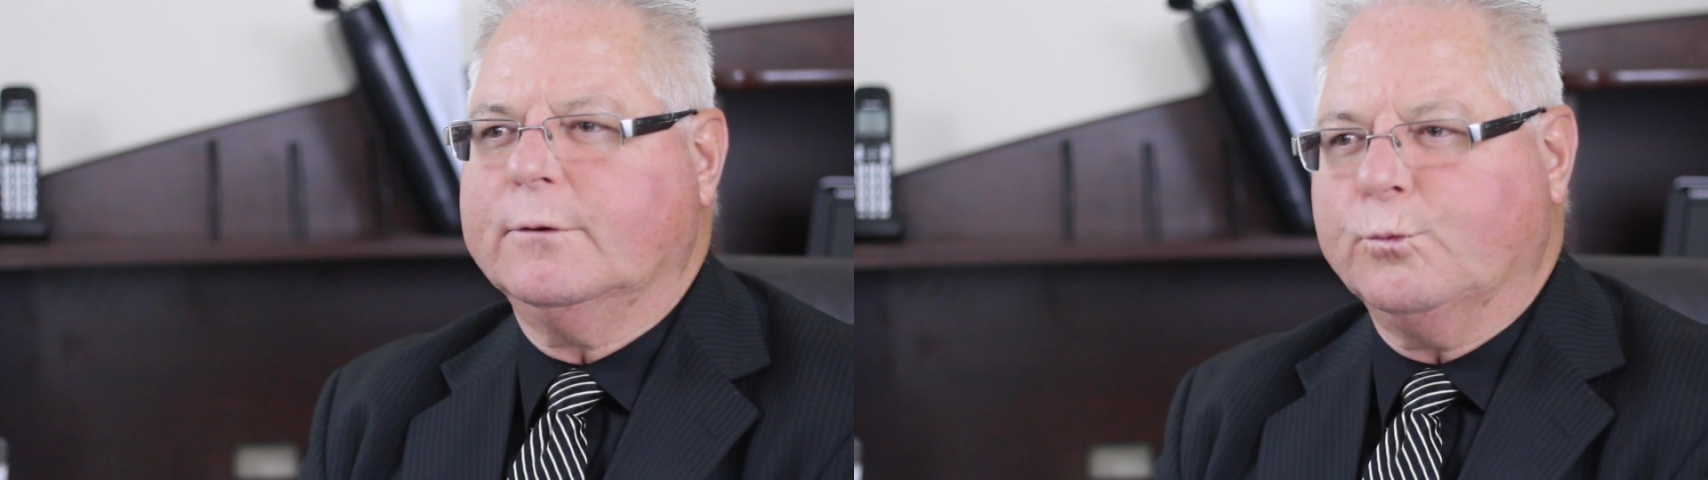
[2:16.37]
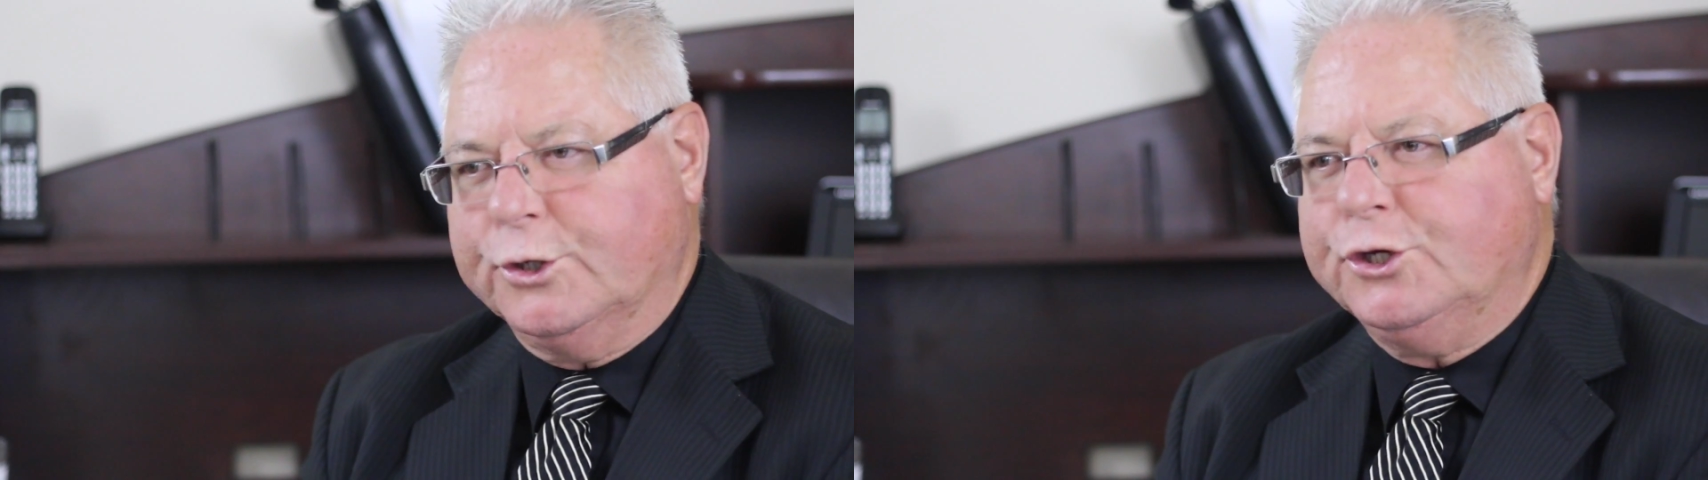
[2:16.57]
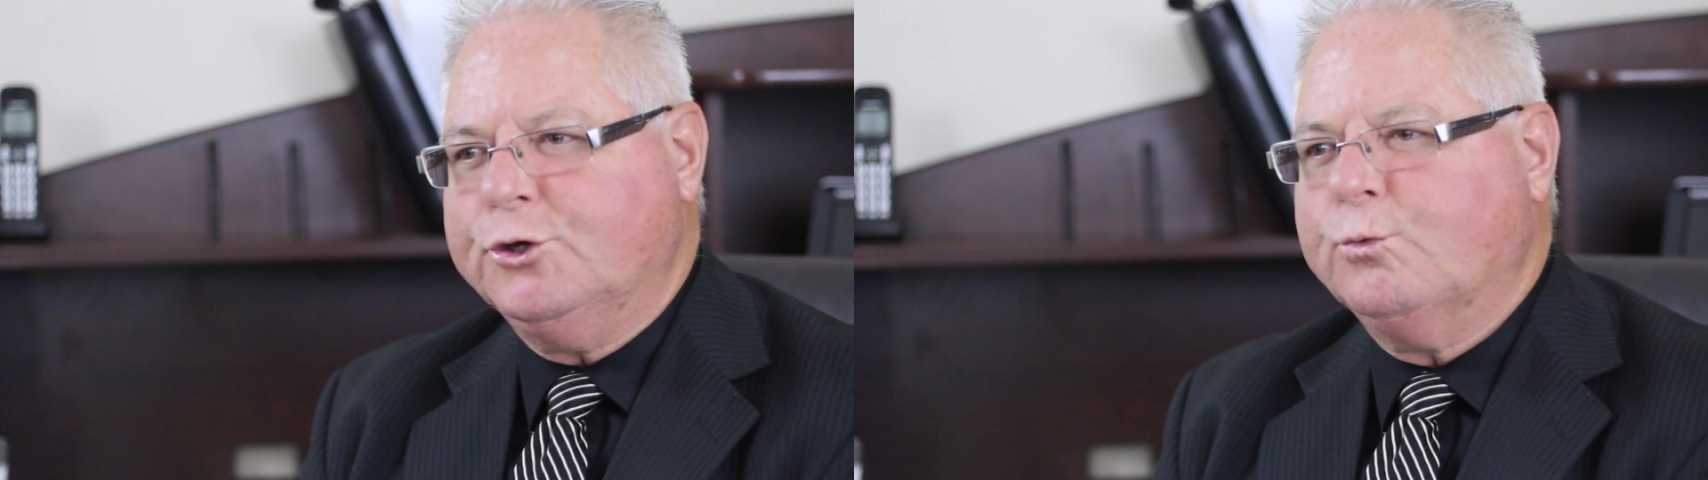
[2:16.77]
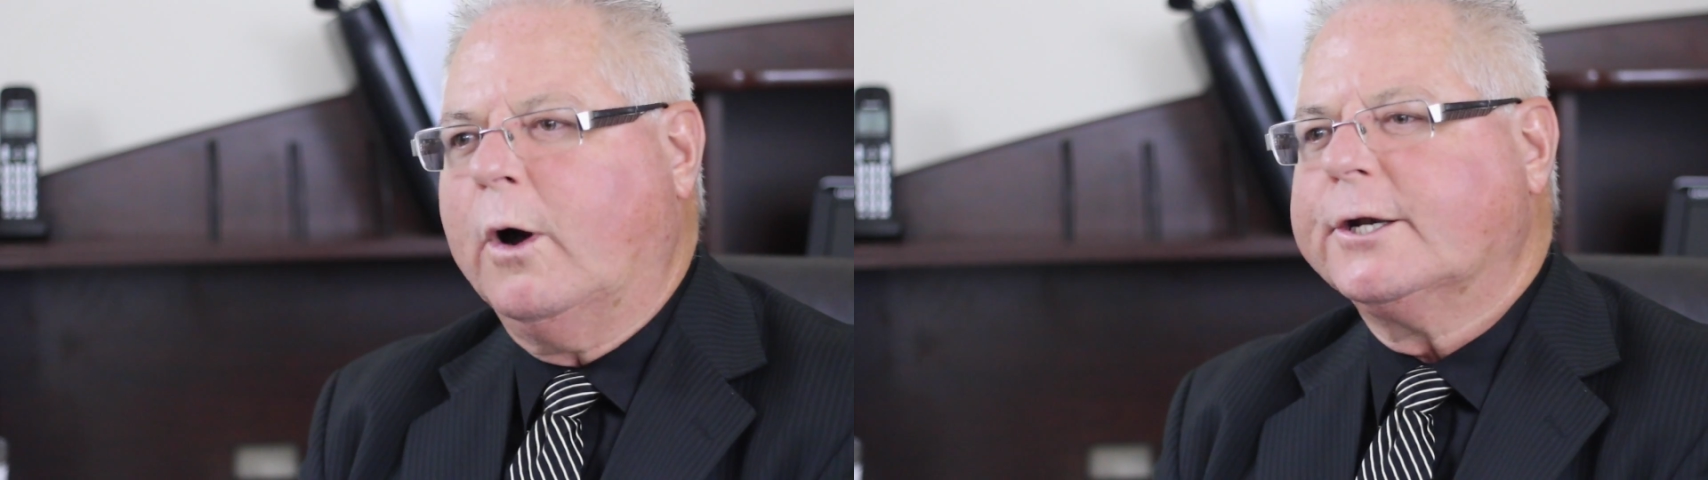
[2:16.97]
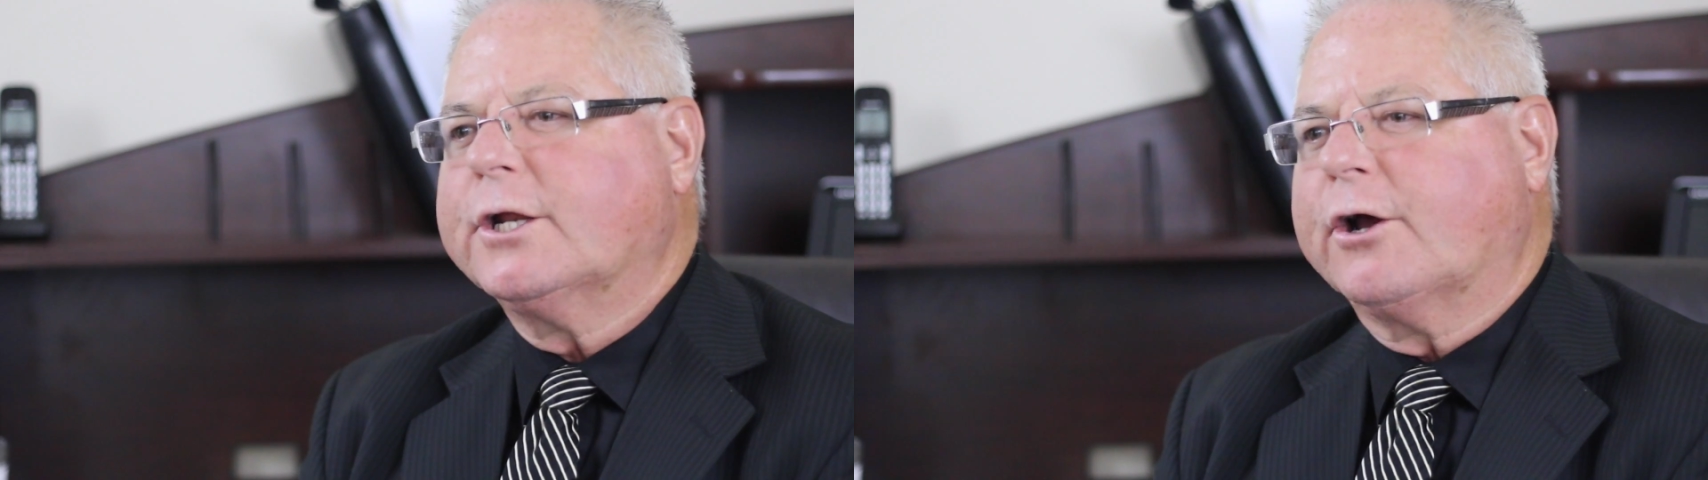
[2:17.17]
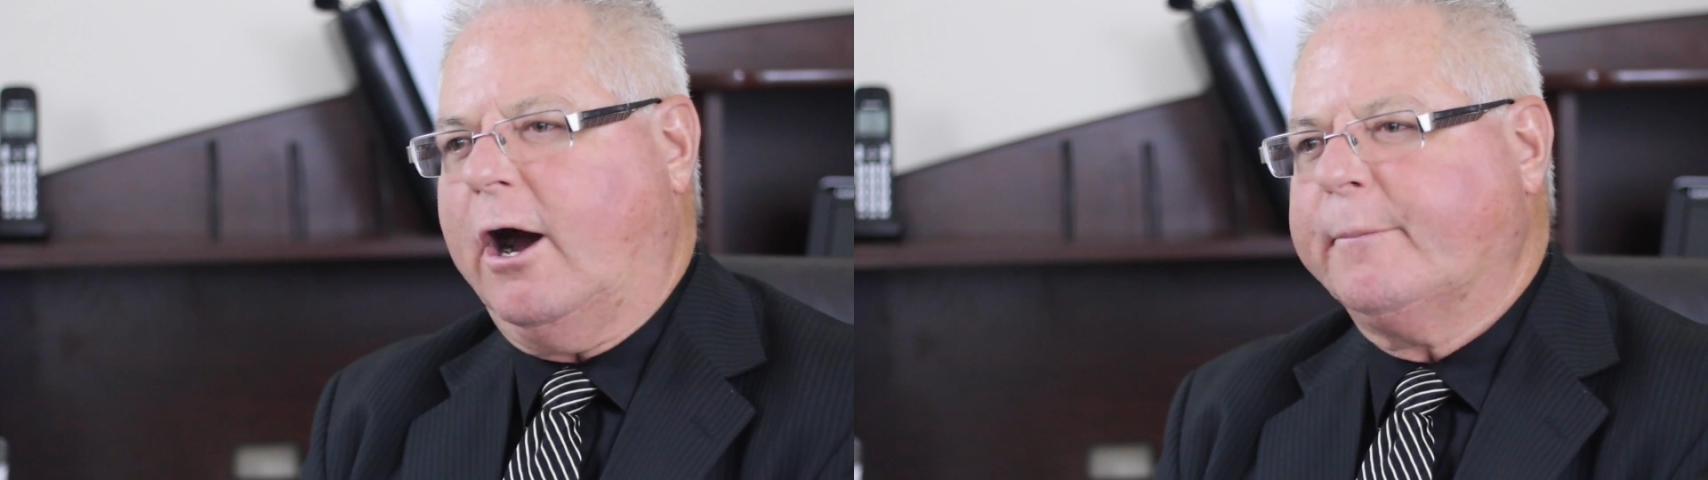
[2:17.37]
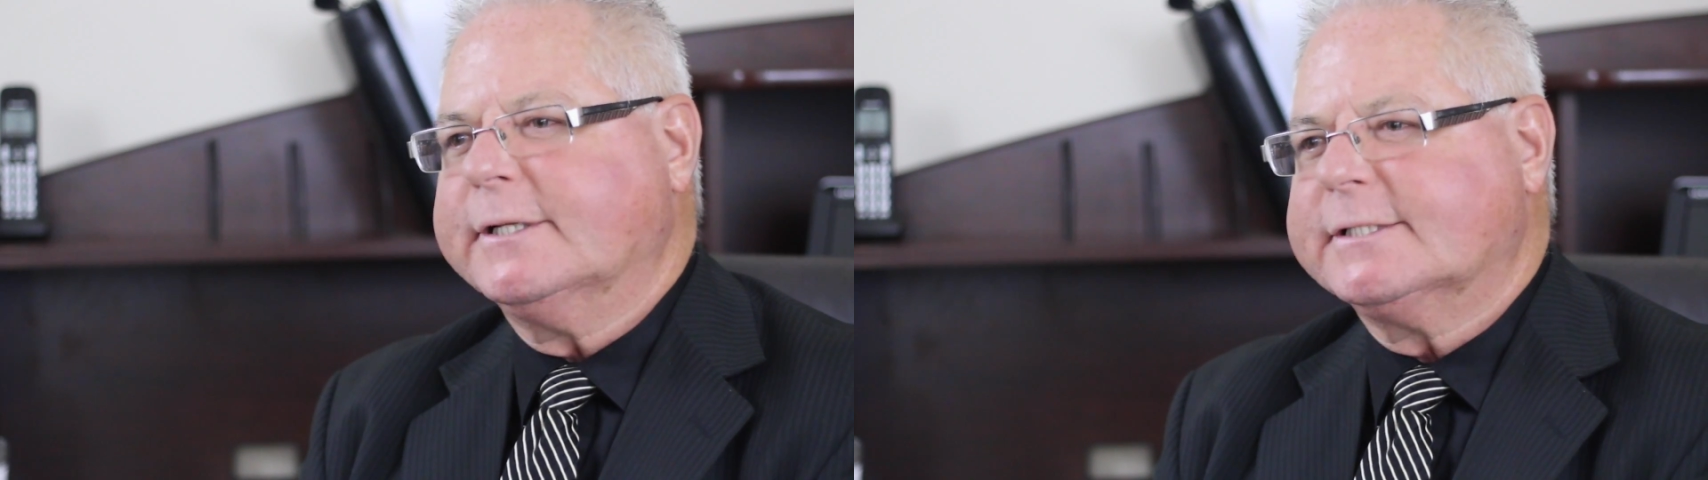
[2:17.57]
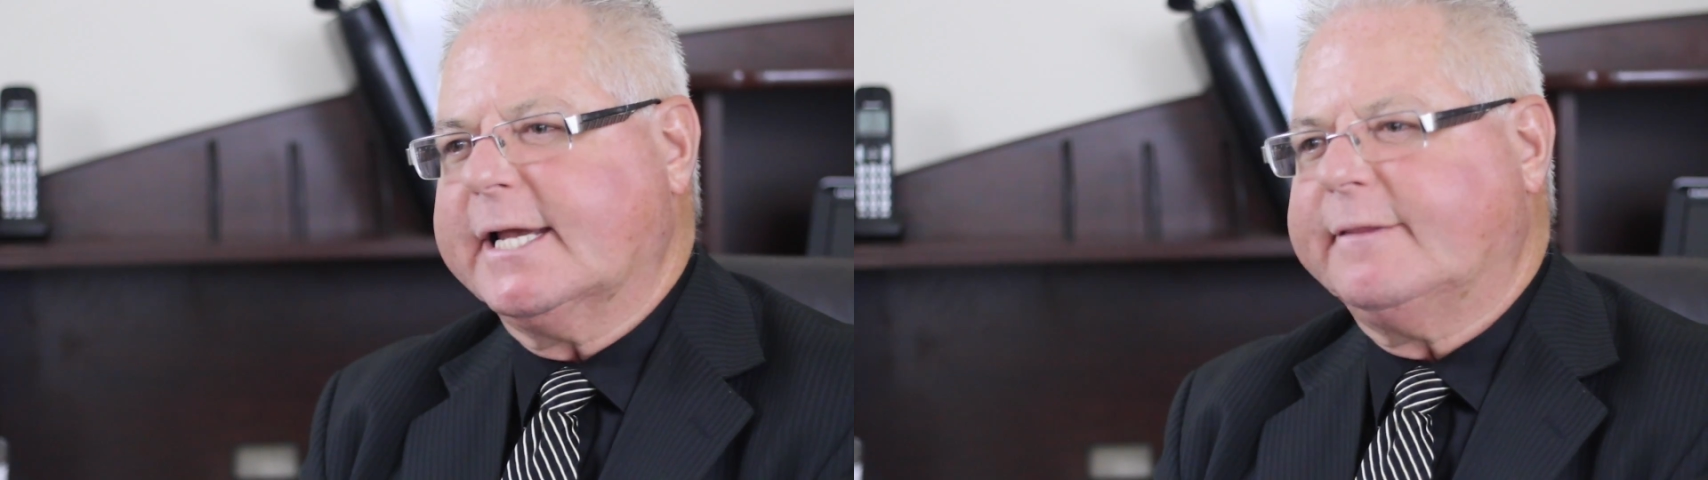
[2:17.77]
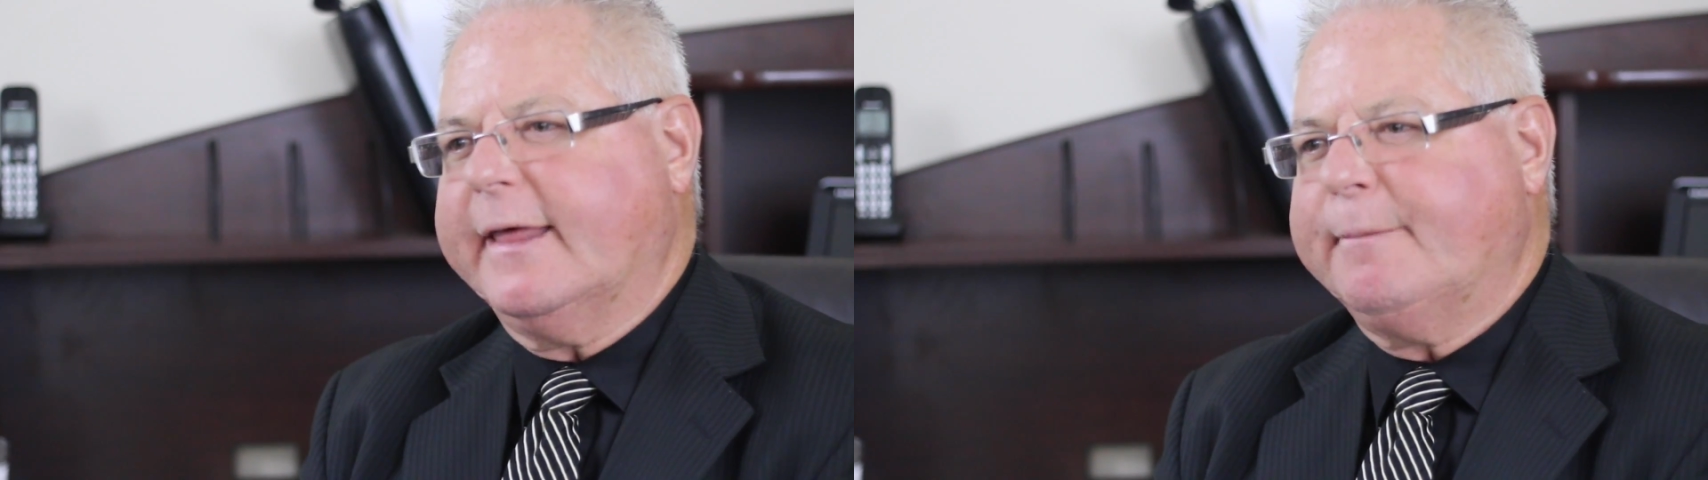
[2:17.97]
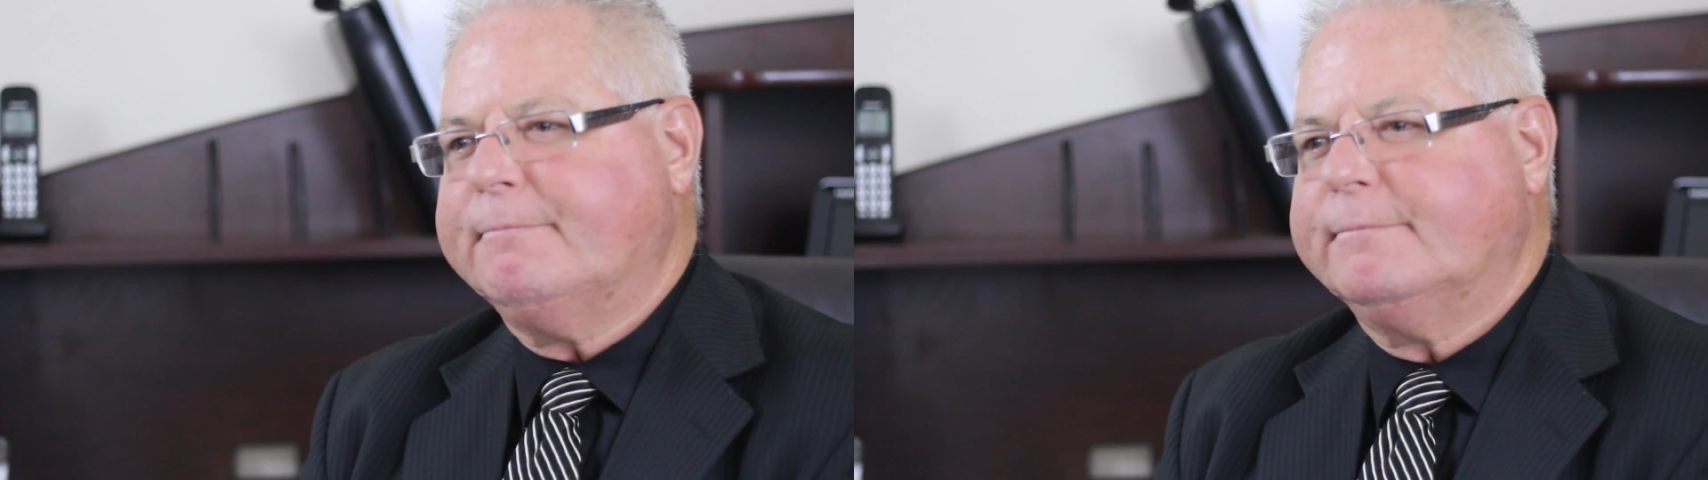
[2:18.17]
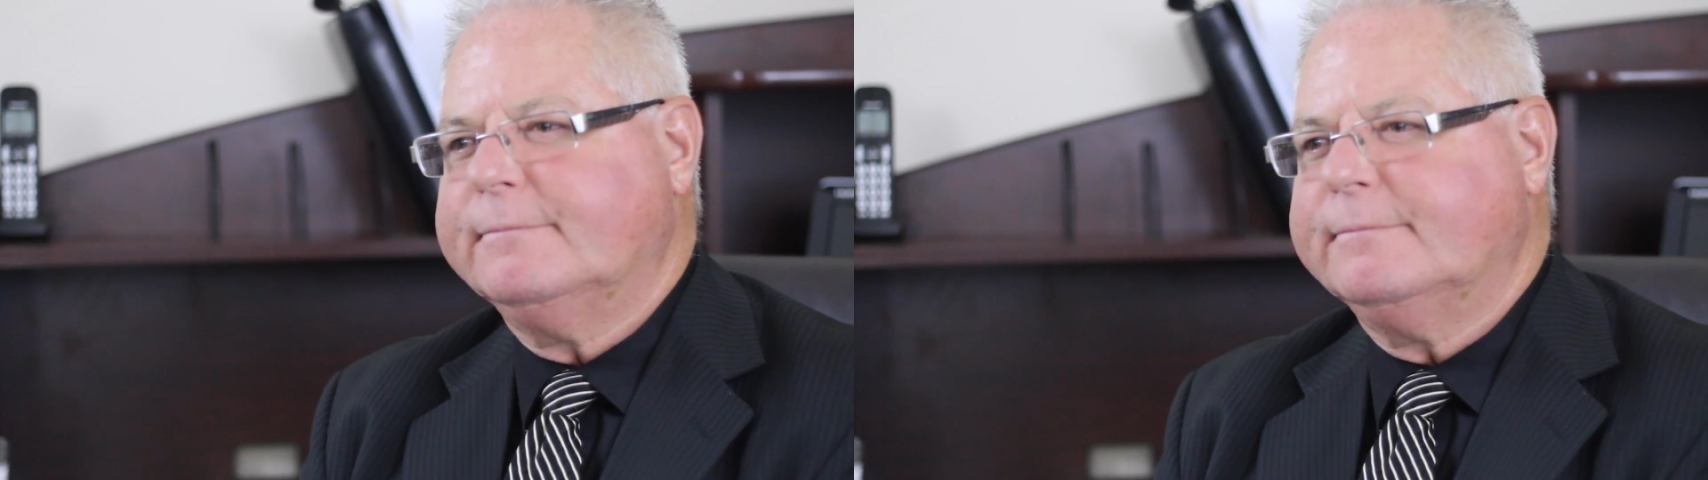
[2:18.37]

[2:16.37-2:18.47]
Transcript: would you want to compensate them?